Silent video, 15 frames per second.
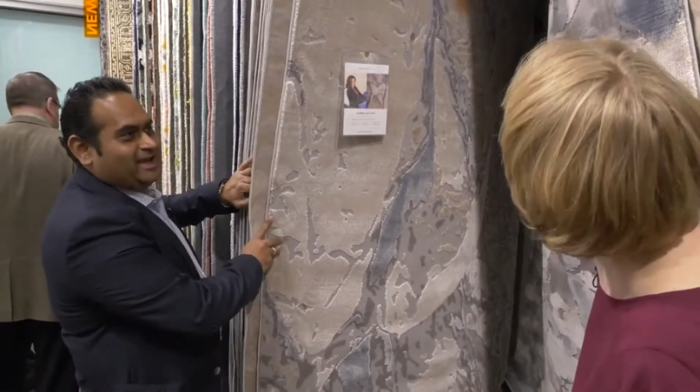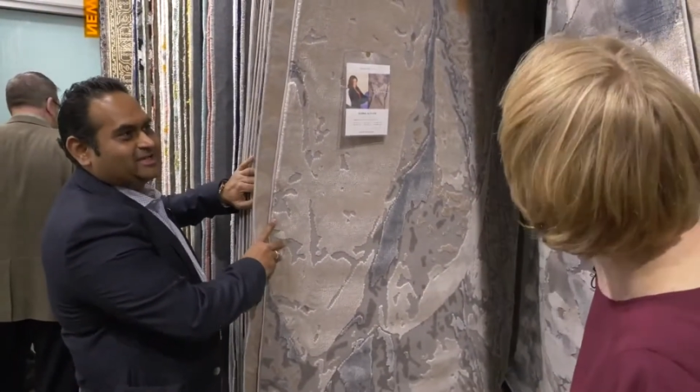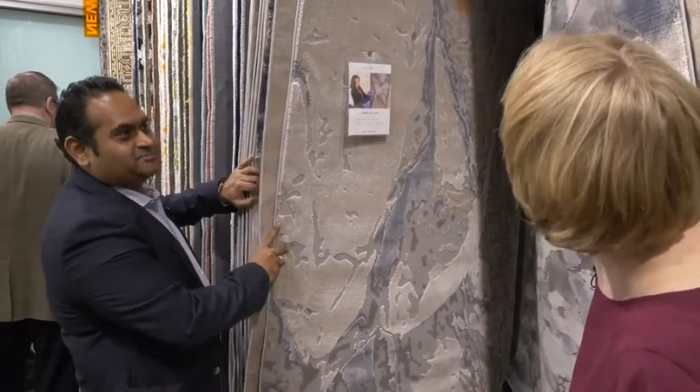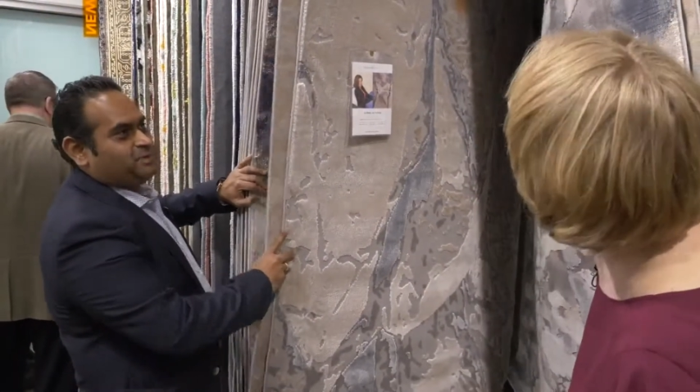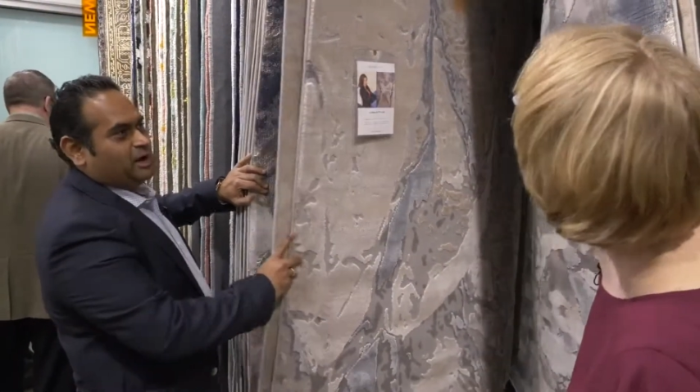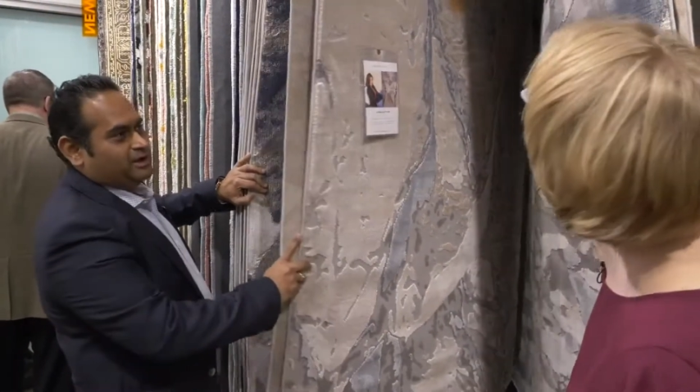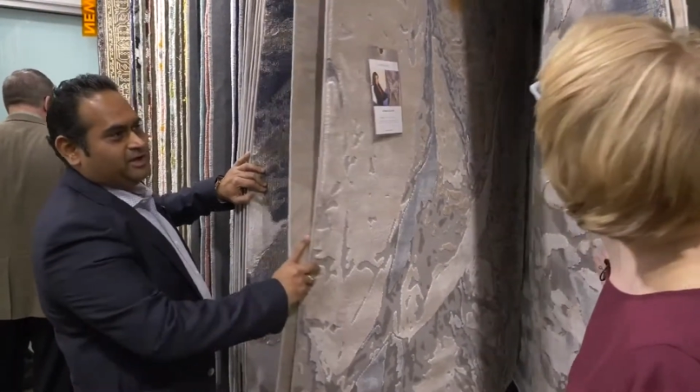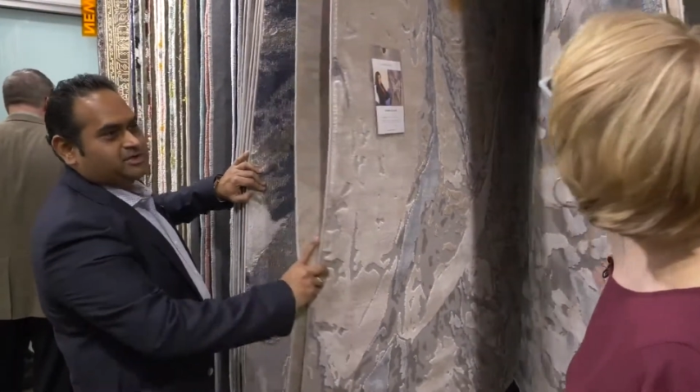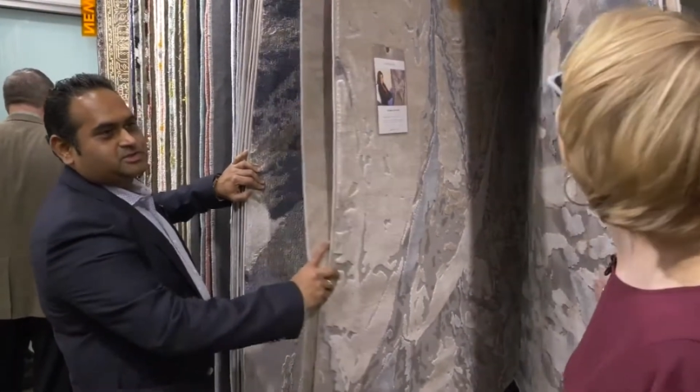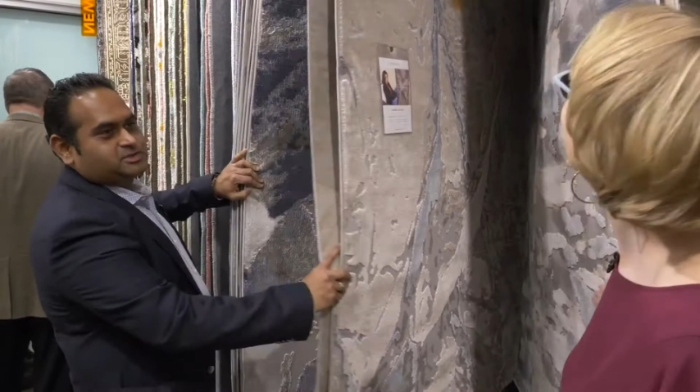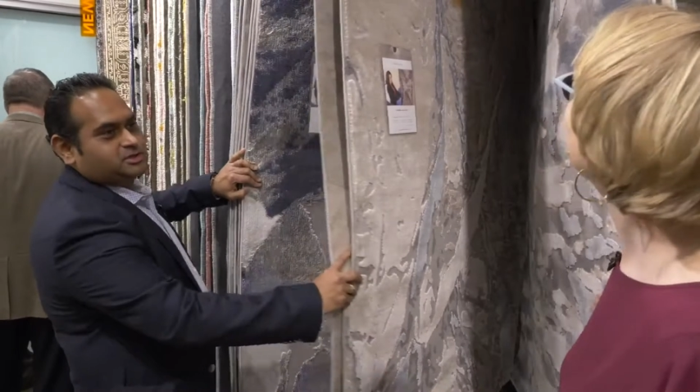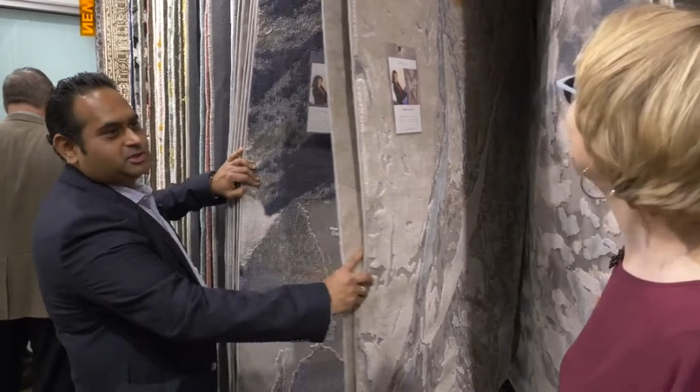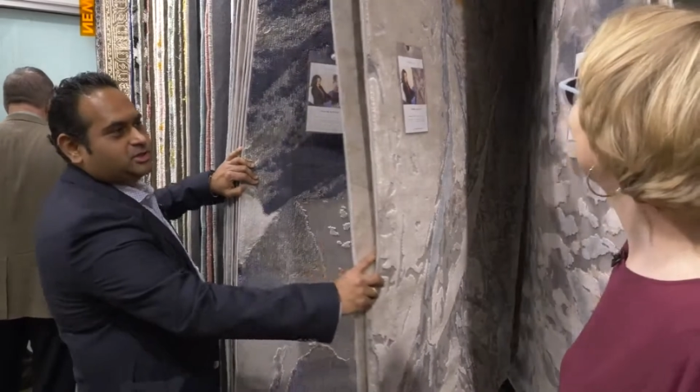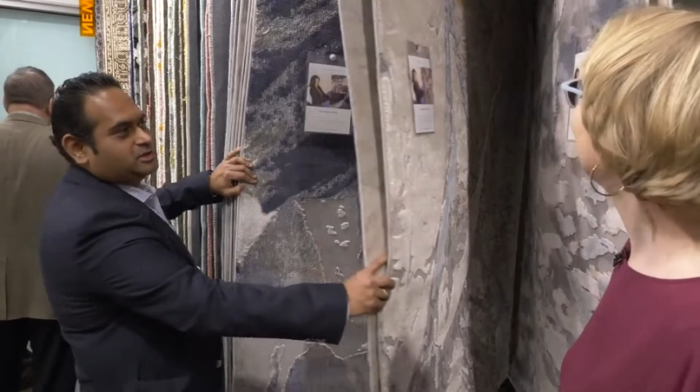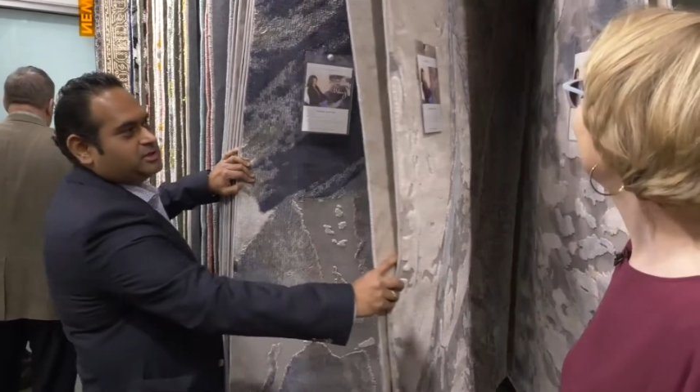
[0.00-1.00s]
it's
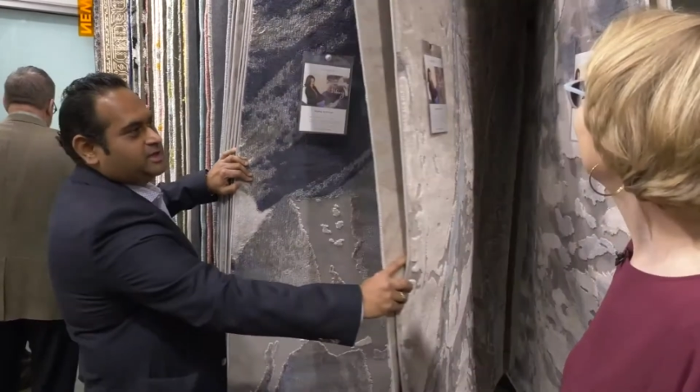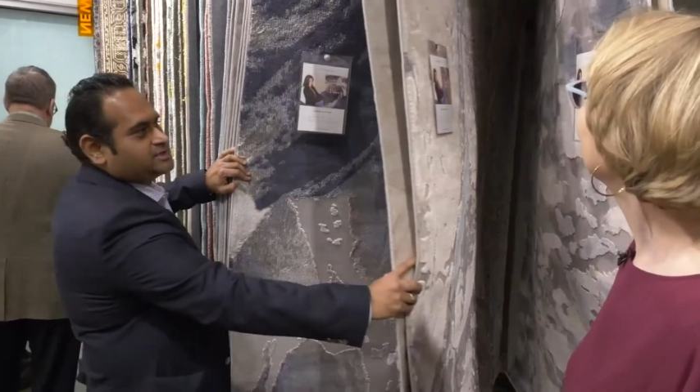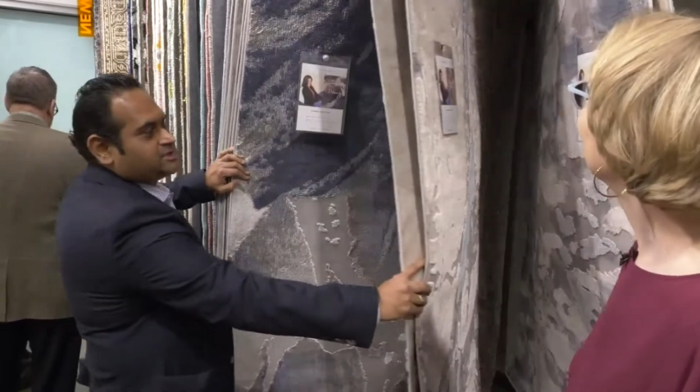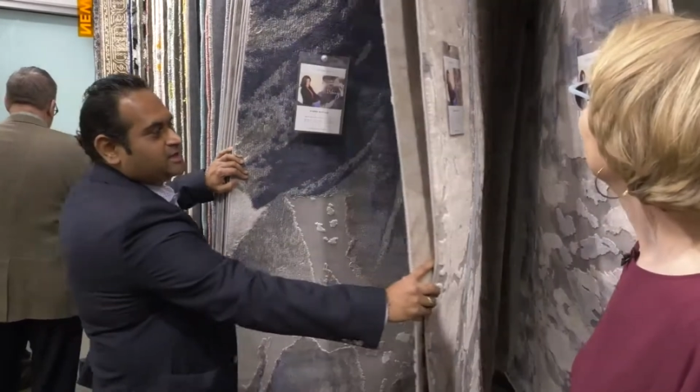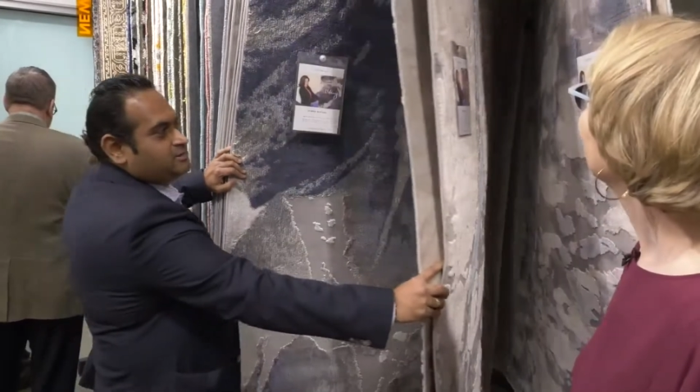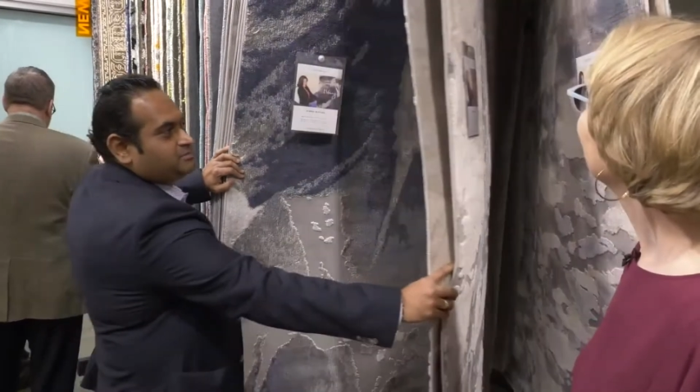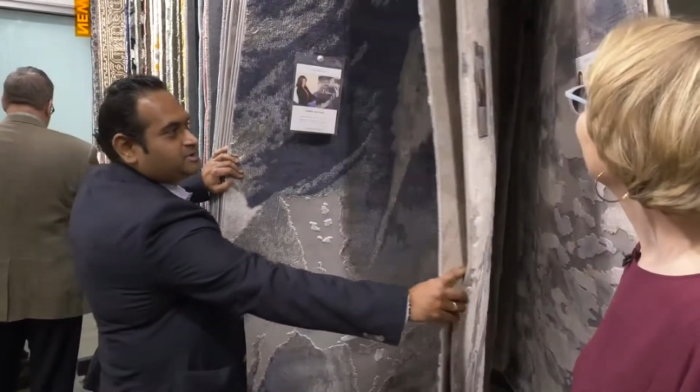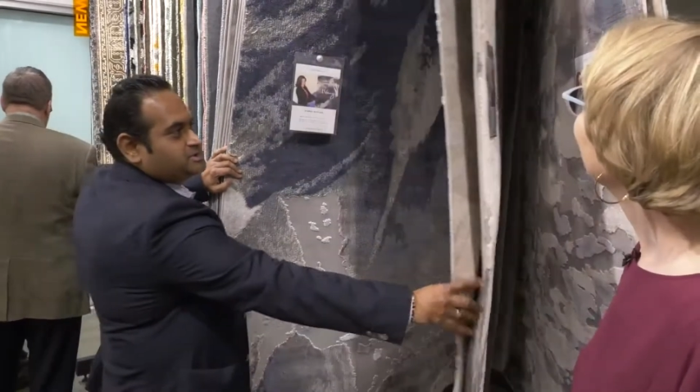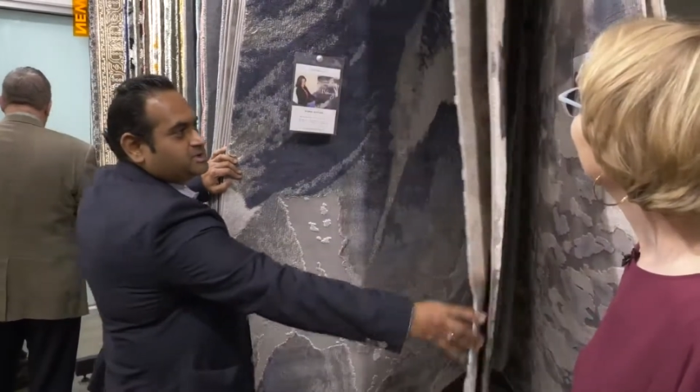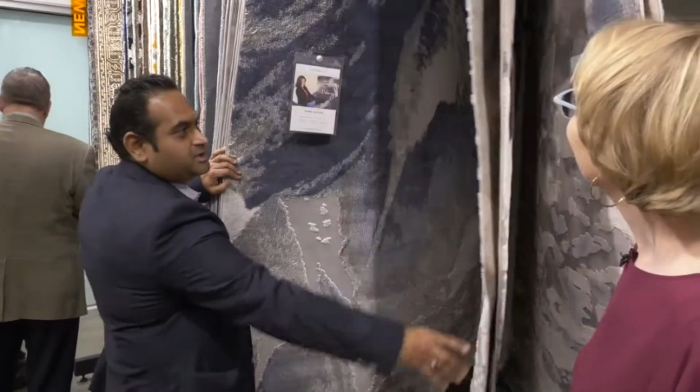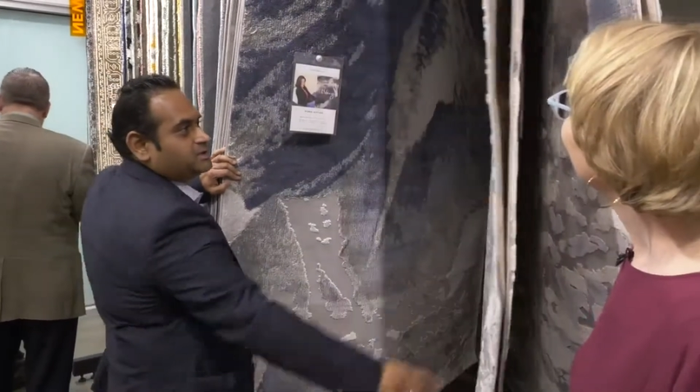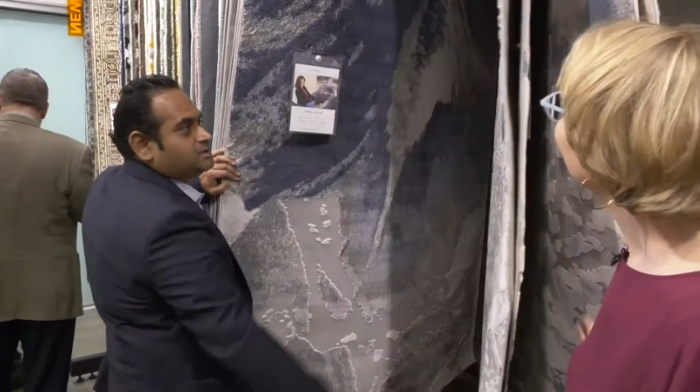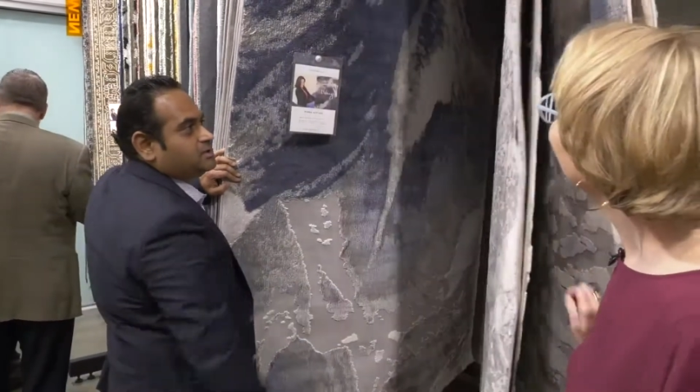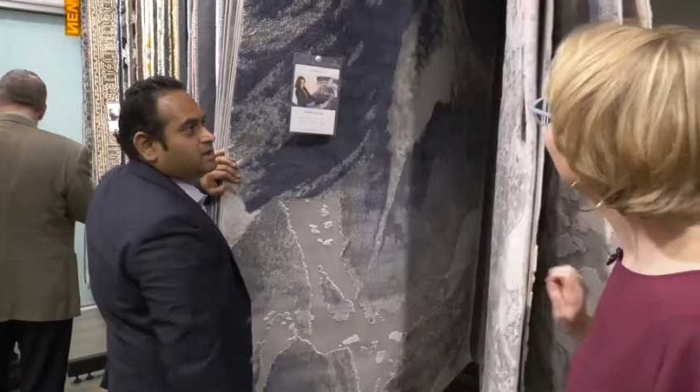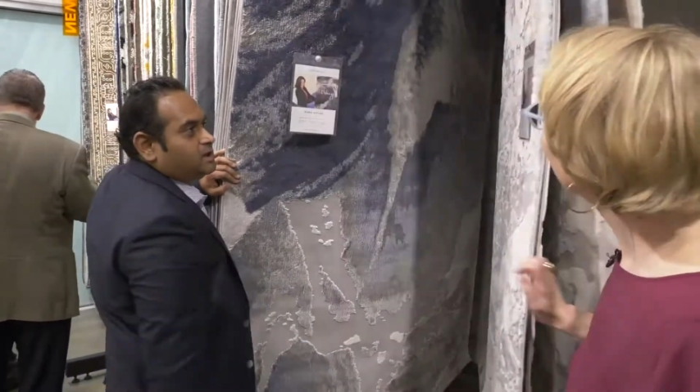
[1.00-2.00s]
polyester, it's 100%